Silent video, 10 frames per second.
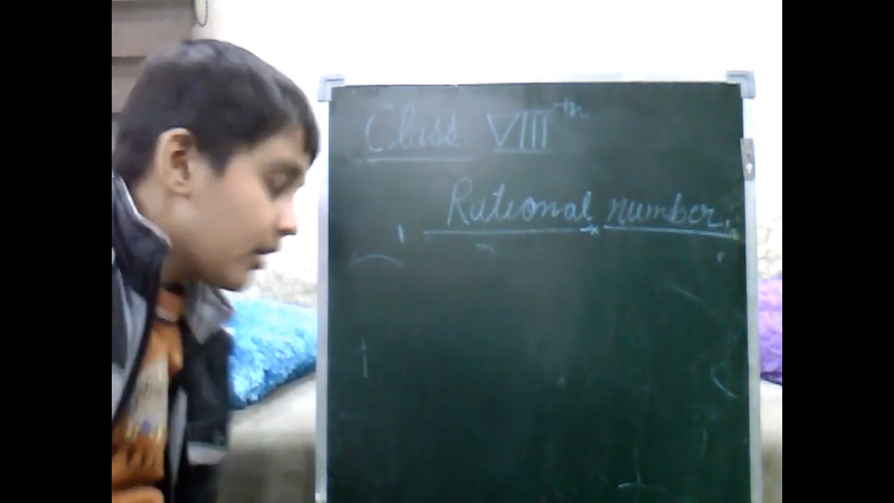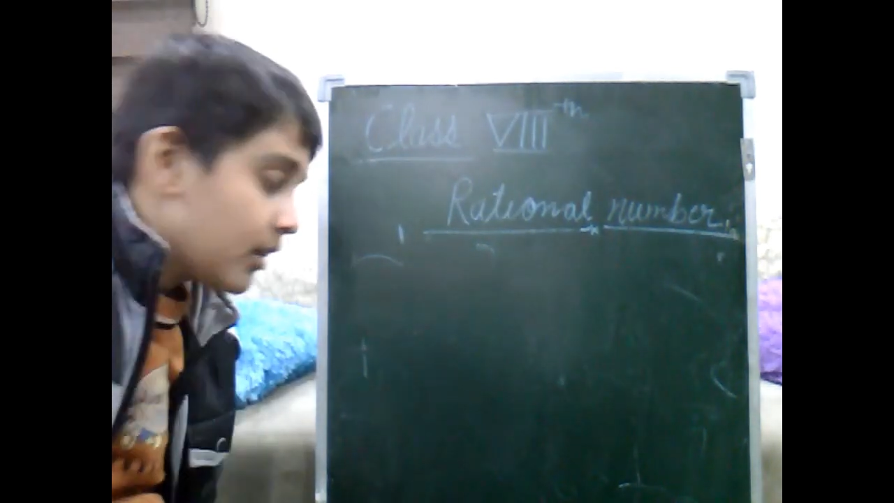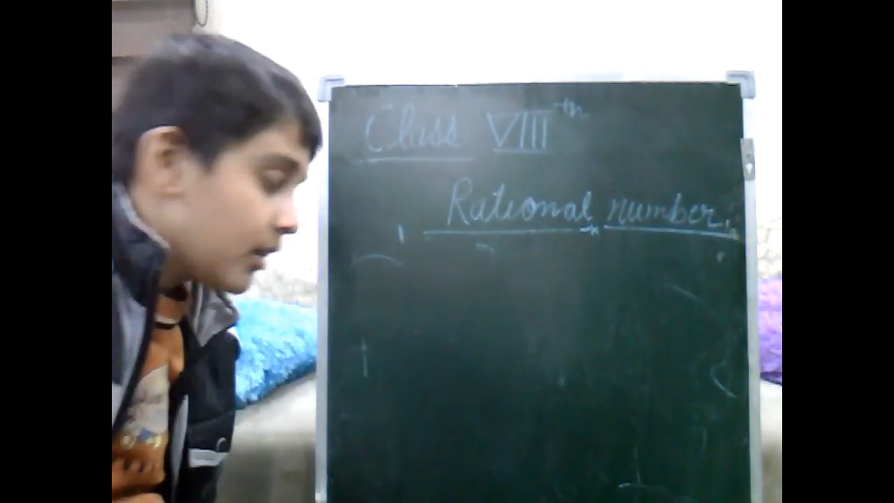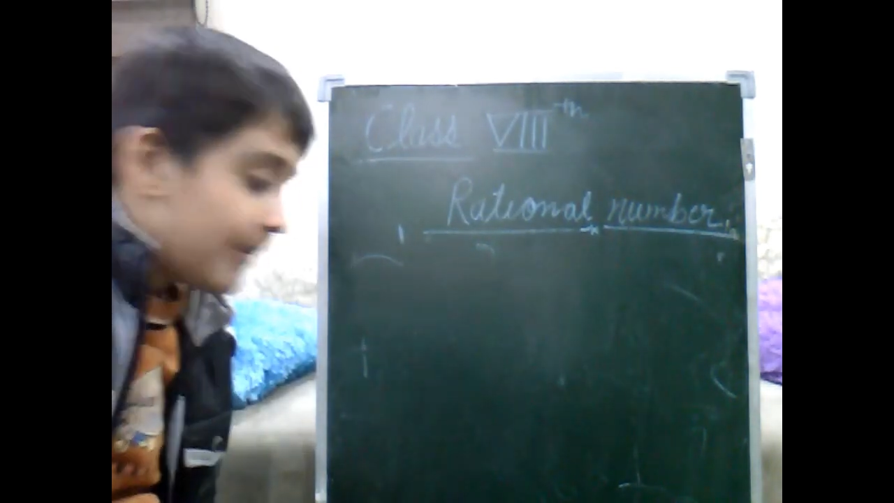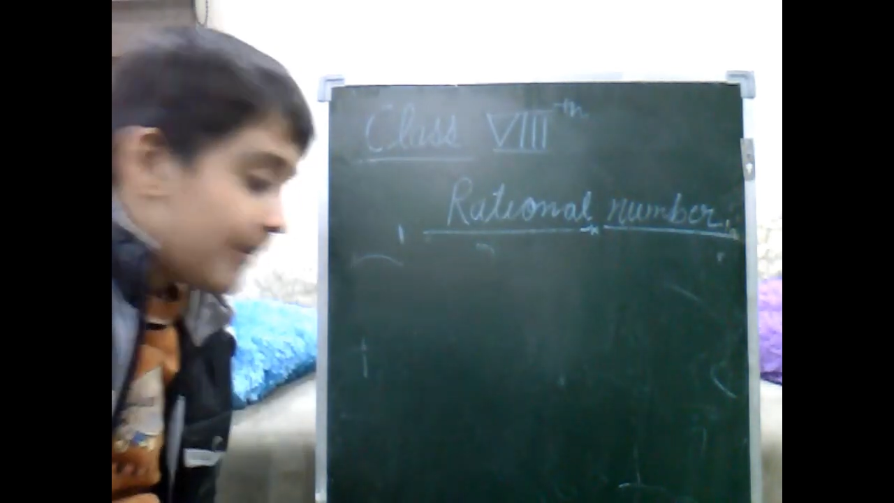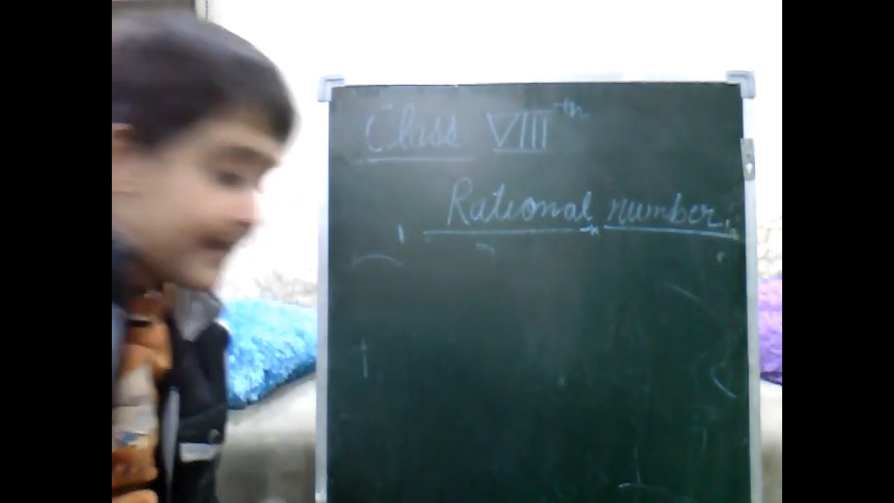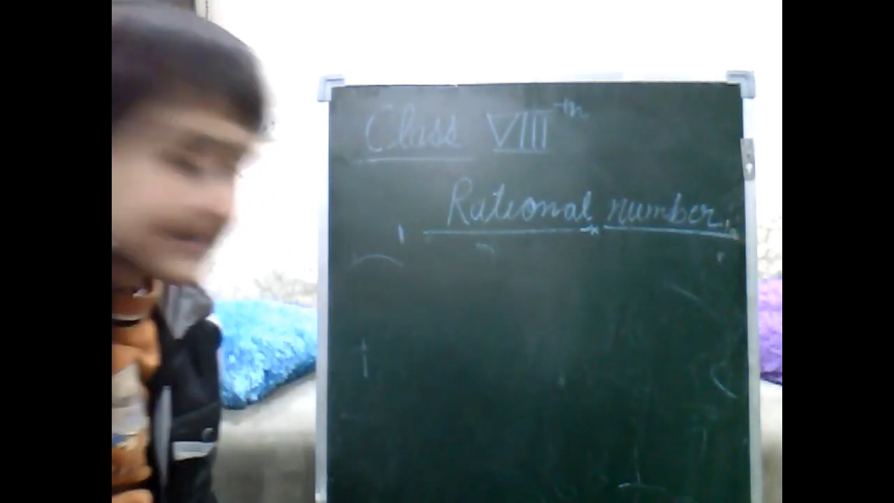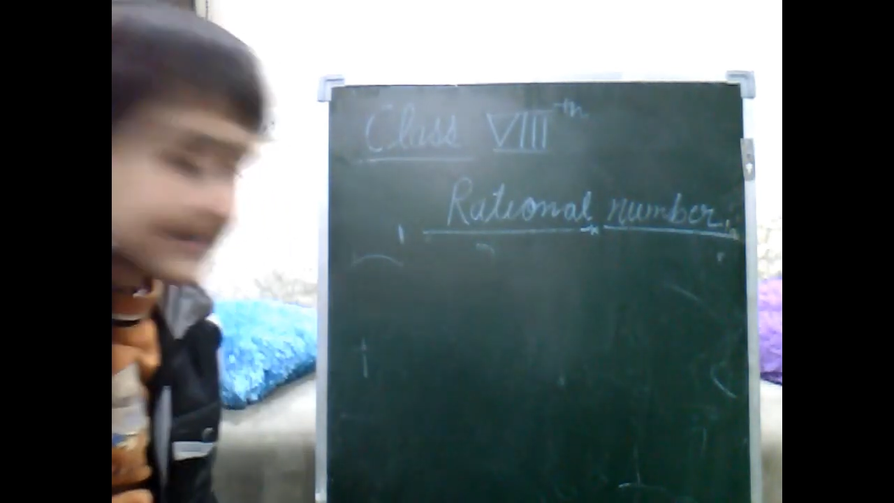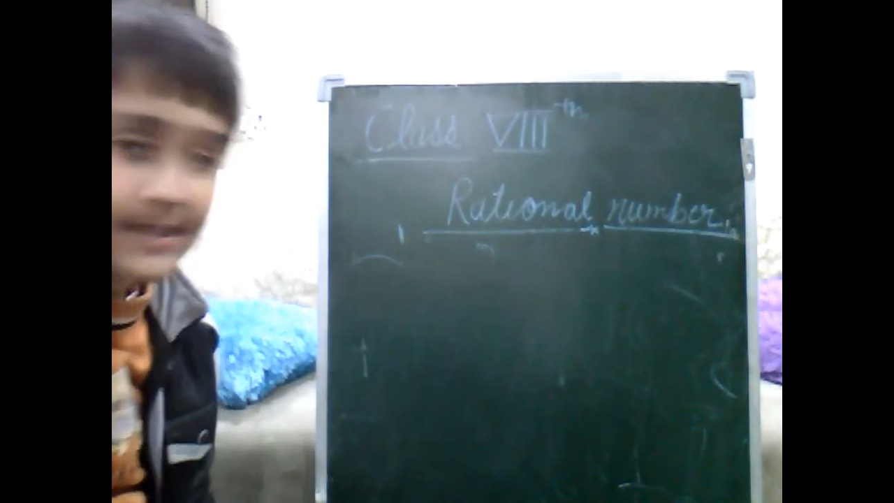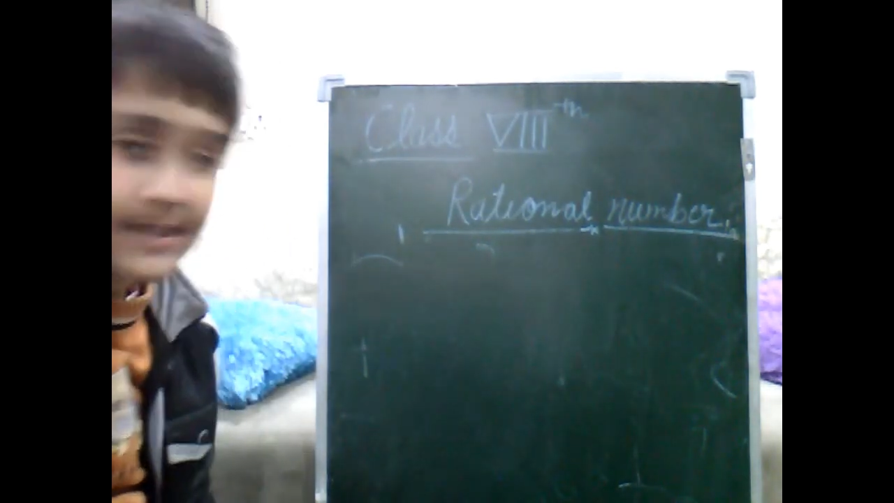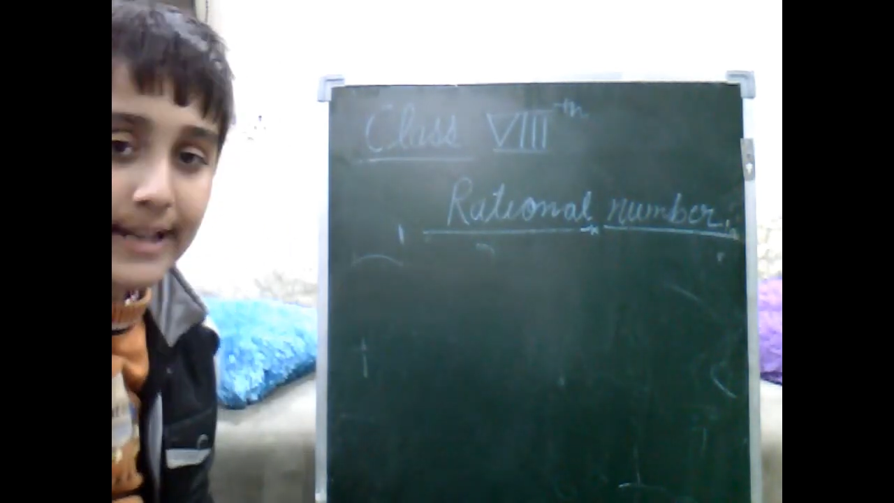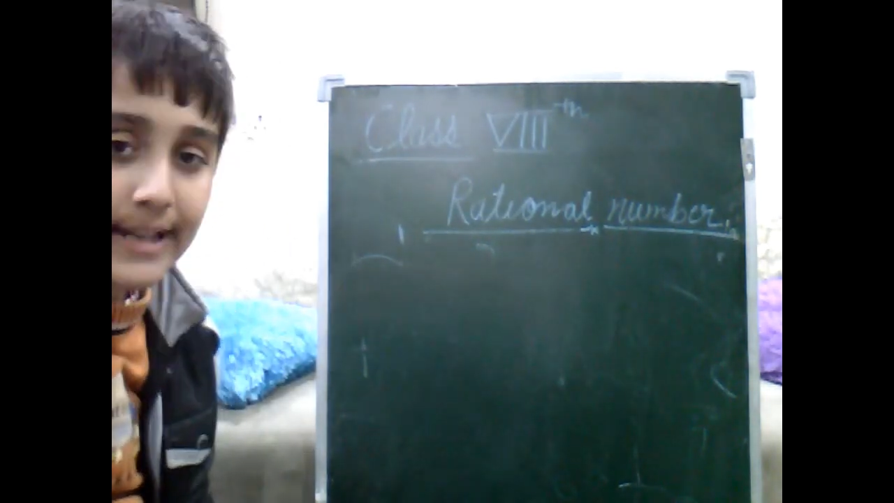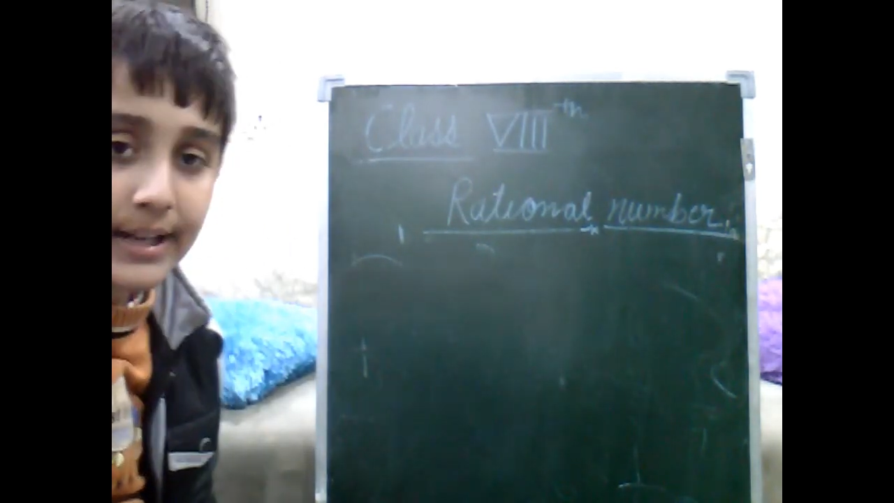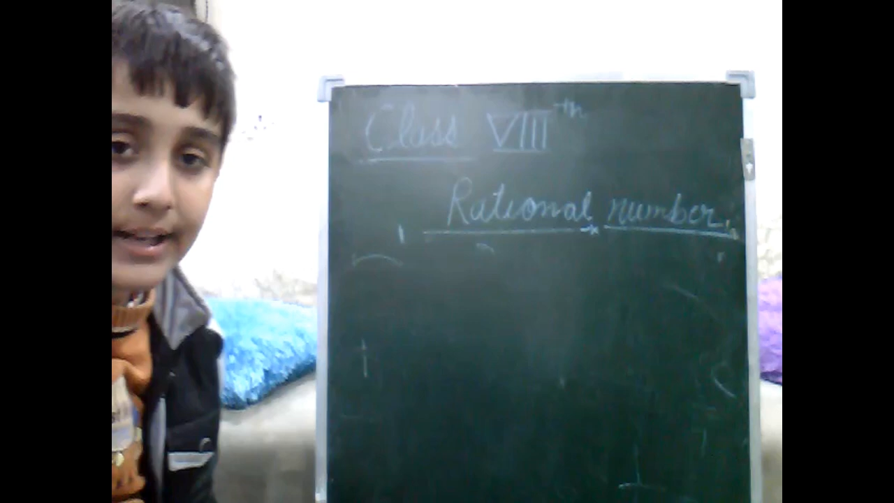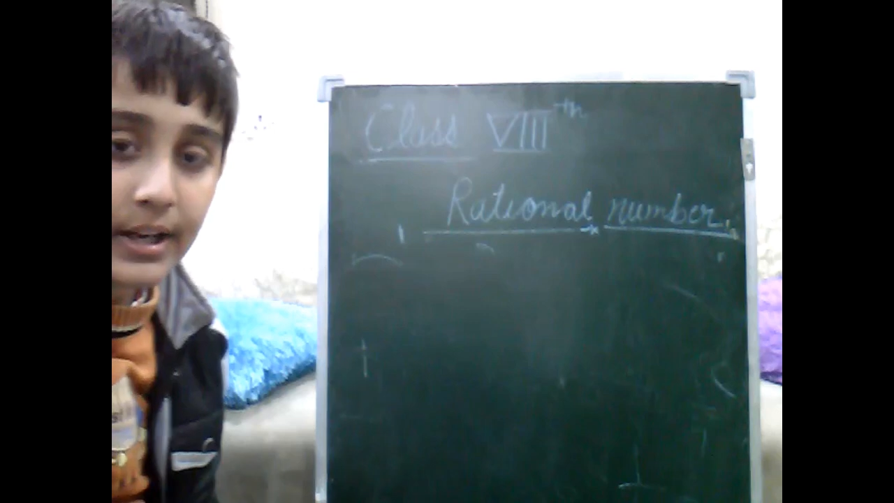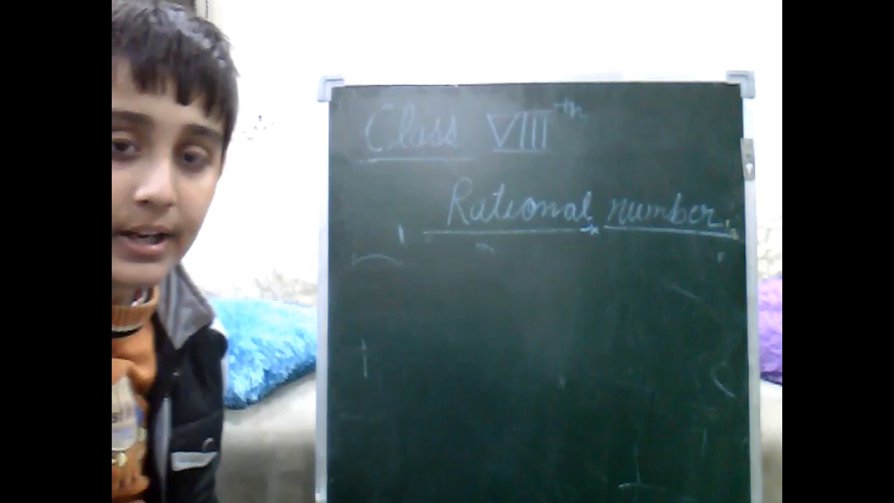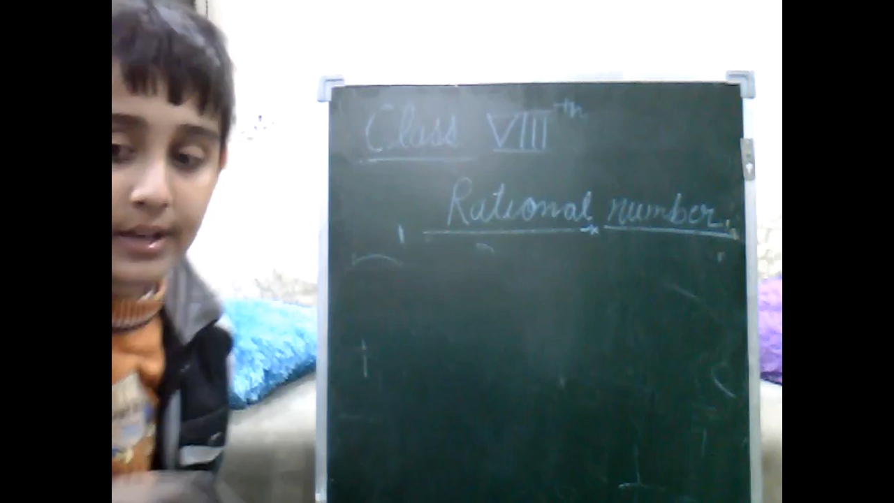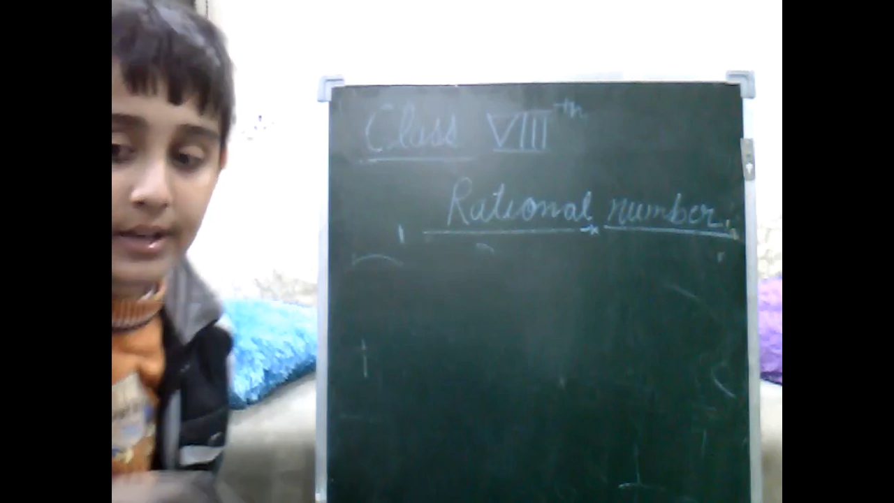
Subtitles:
Let's take 1